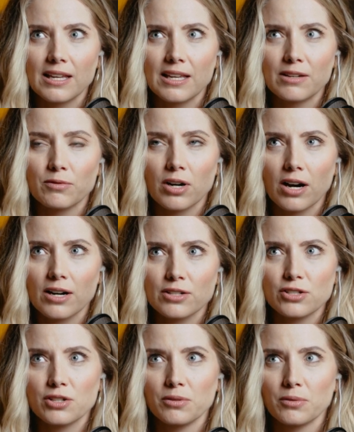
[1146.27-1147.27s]

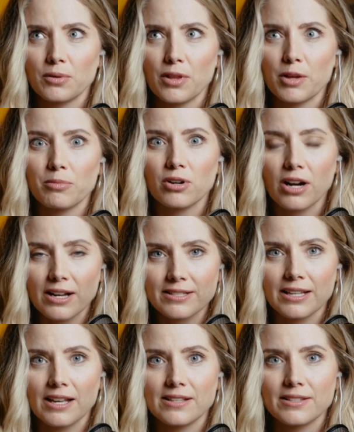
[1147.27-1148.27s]
regards to the
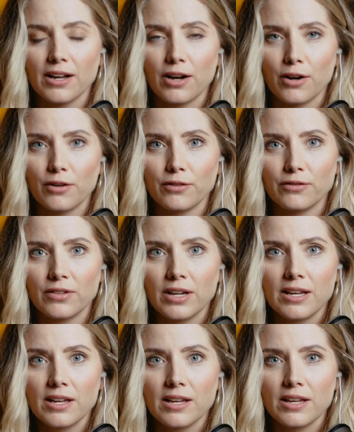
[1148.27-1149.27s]
process of
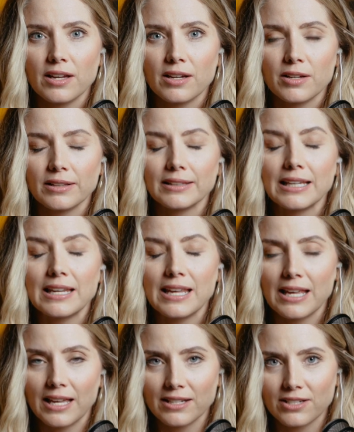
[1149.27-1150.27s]

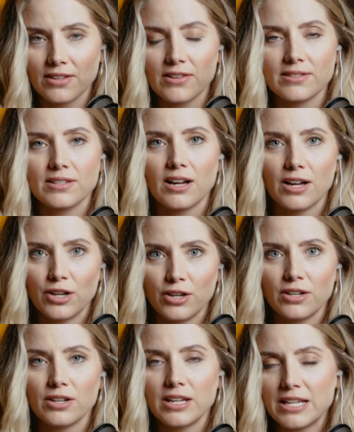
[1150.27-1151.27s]
leaning into
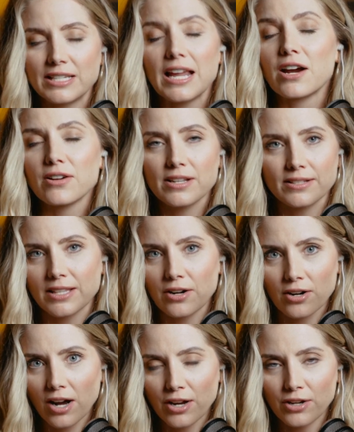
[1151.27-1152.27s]
into areas that
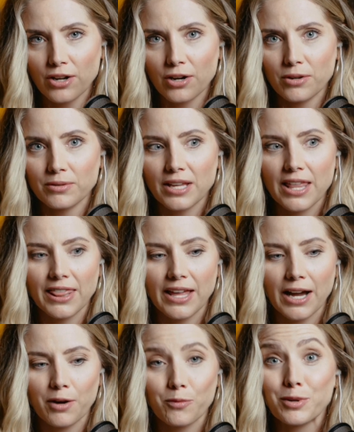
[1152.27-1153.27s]
are unknown,
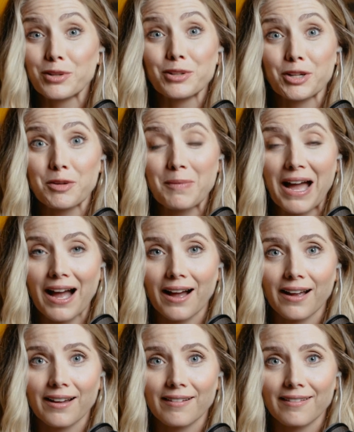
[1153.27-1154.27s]
that we'll look
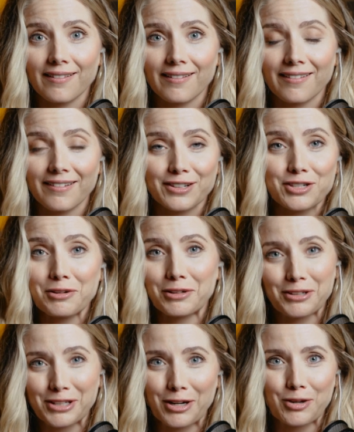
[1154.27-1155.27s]
back
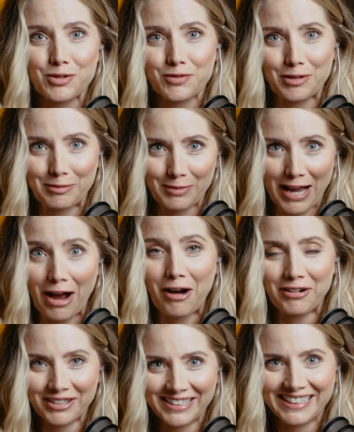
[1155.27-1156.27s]
200 years from
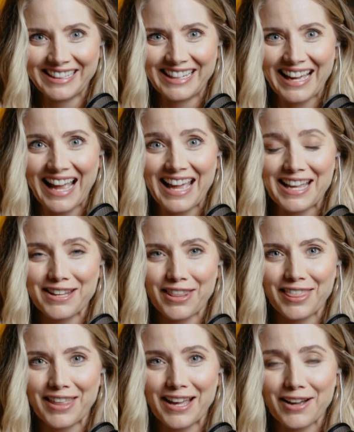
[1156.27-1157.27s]
now and
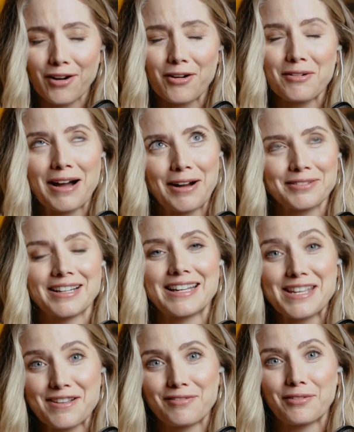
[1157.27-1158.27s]
think, oh, how
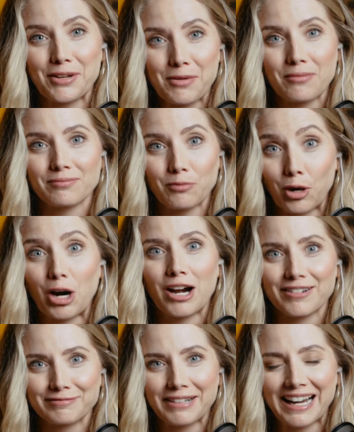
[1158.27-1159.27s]
naive we
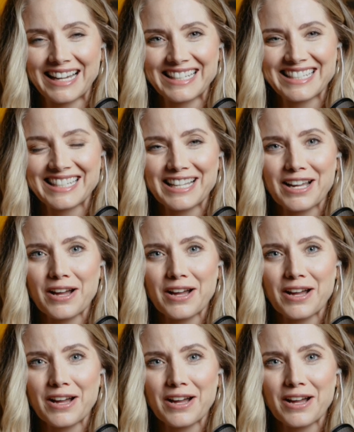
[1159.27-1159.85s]
were, right?